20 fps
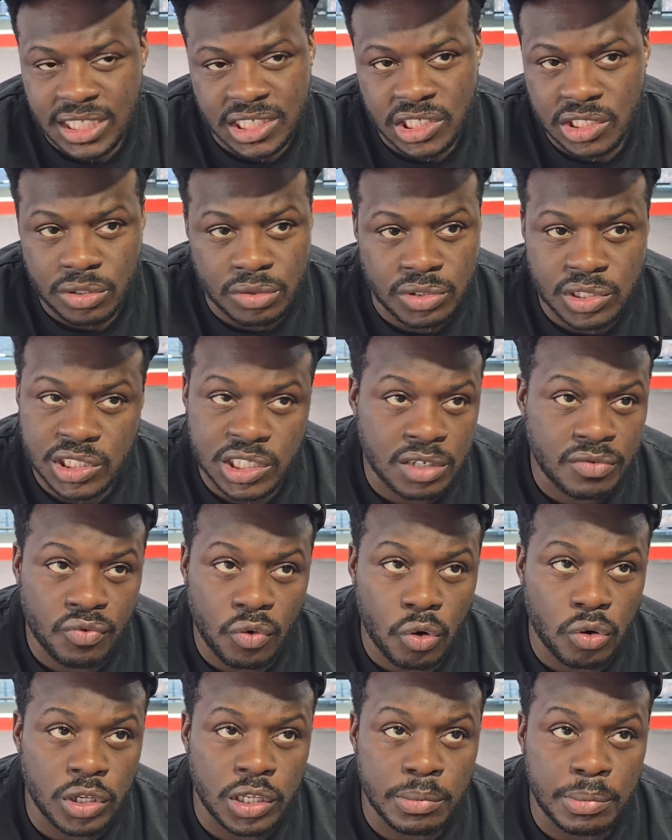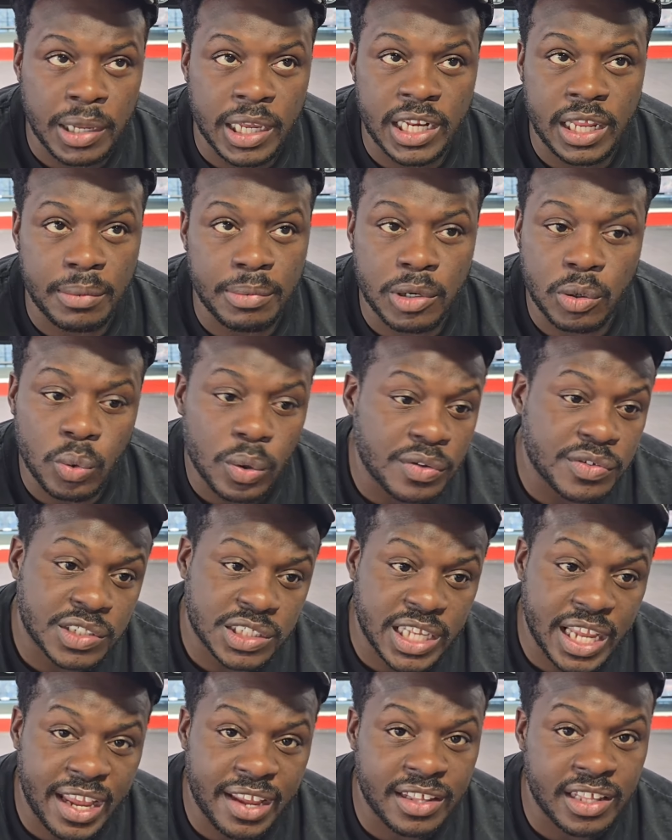I just don't see Rolly being able to
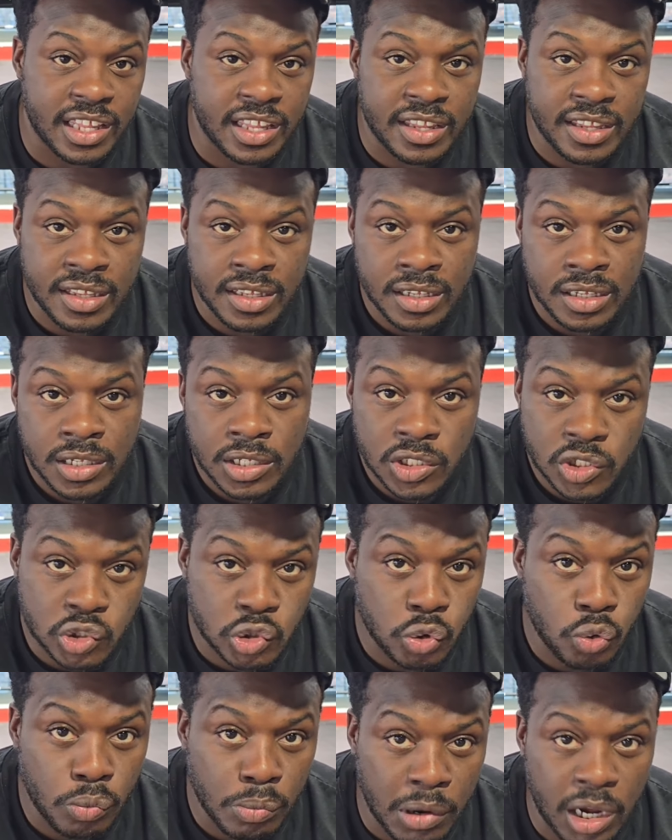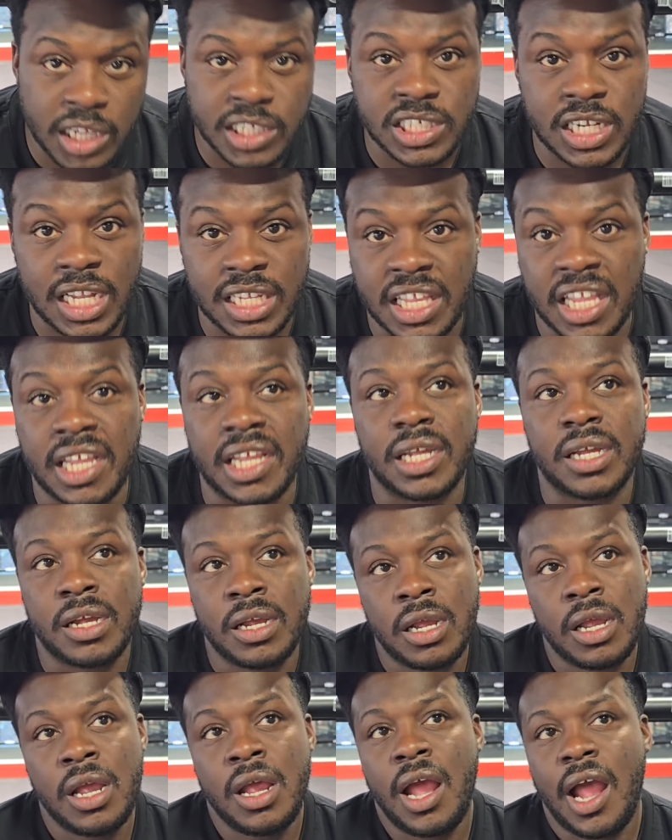withstand it too much. I think
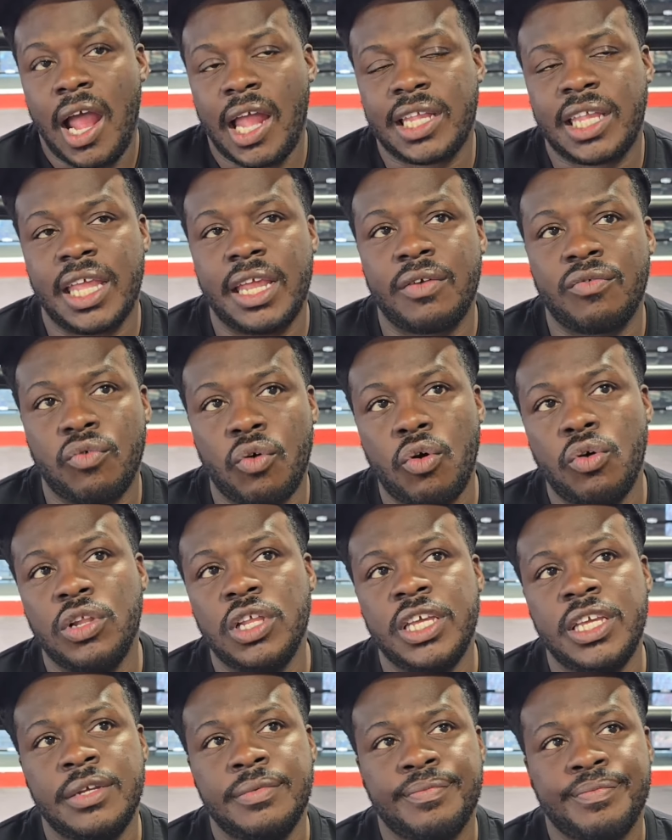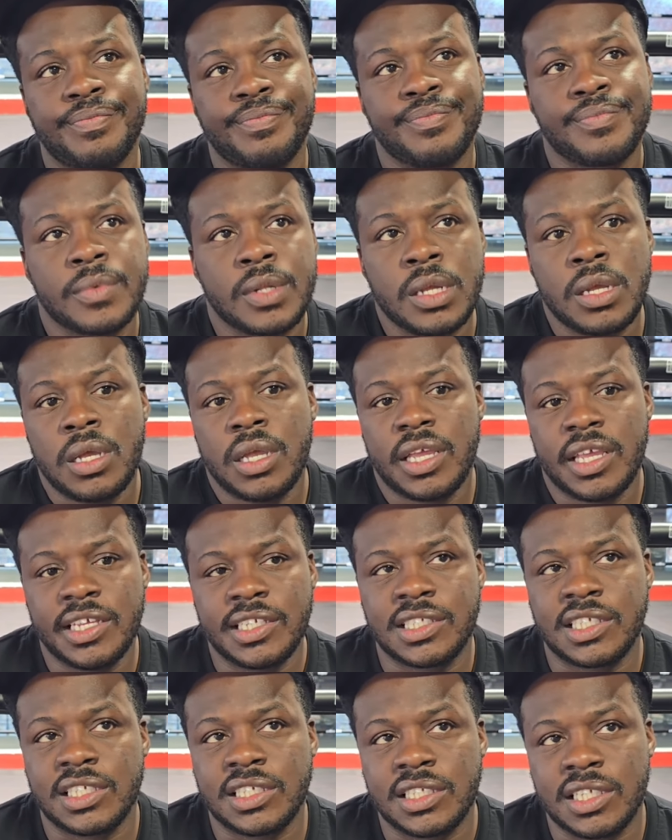I think Rolly
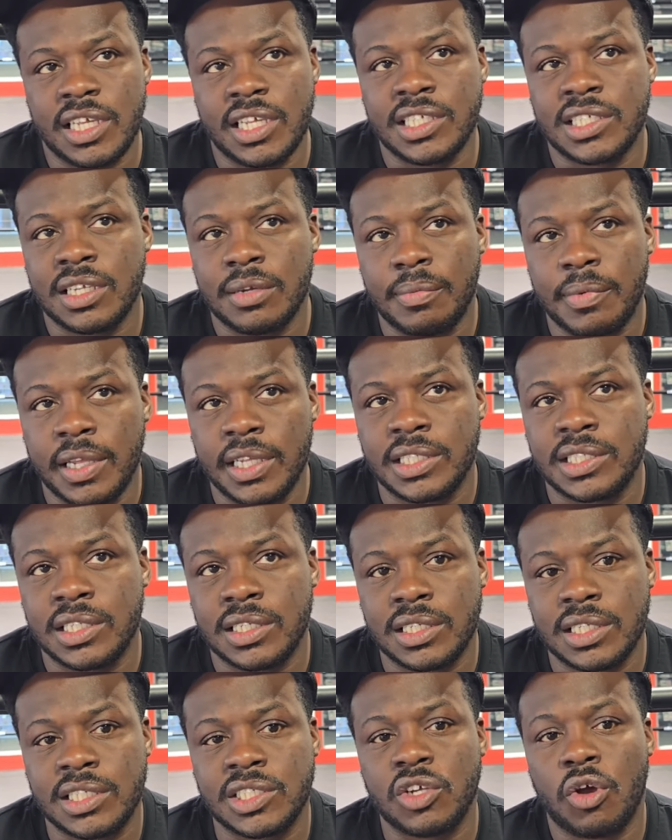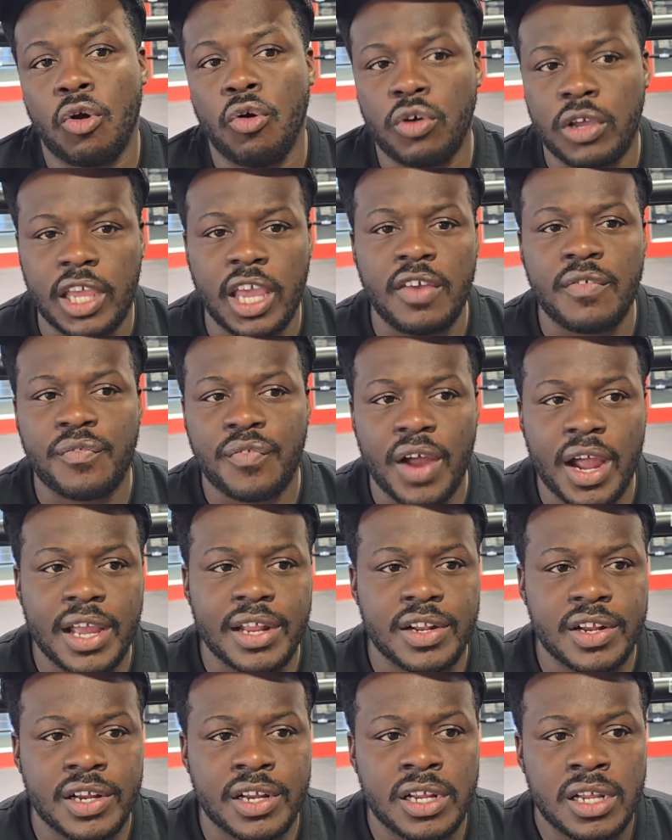is a, is a, is, a, is, an okay
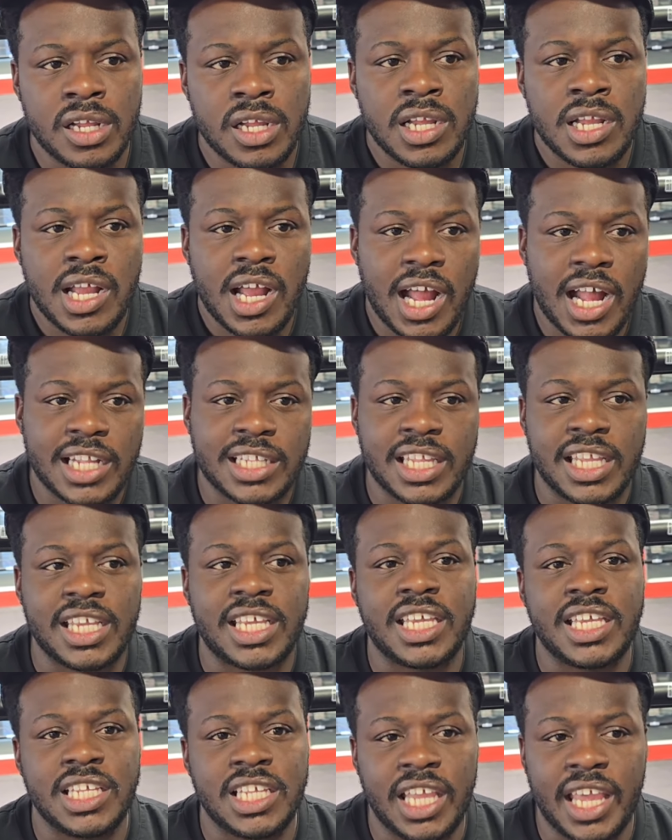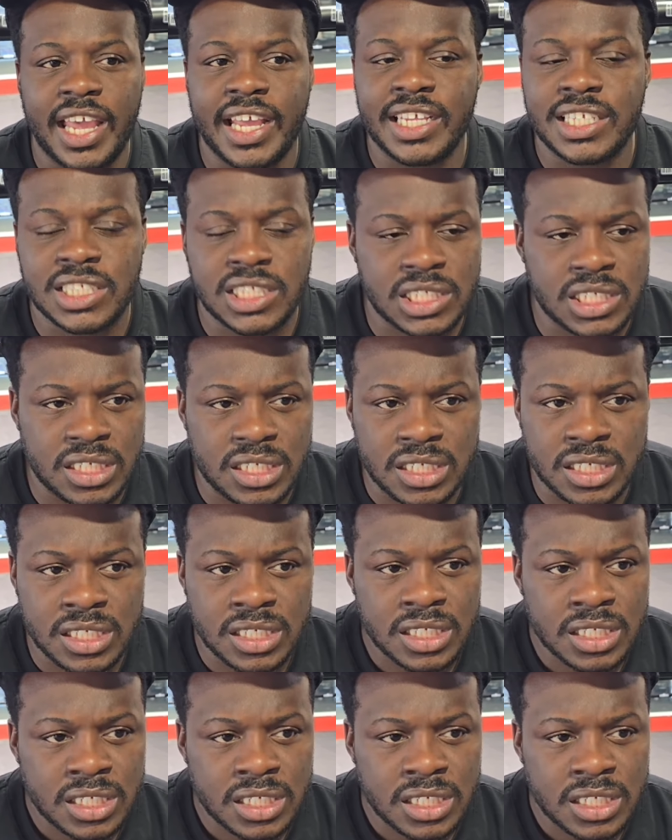fighter. I think he has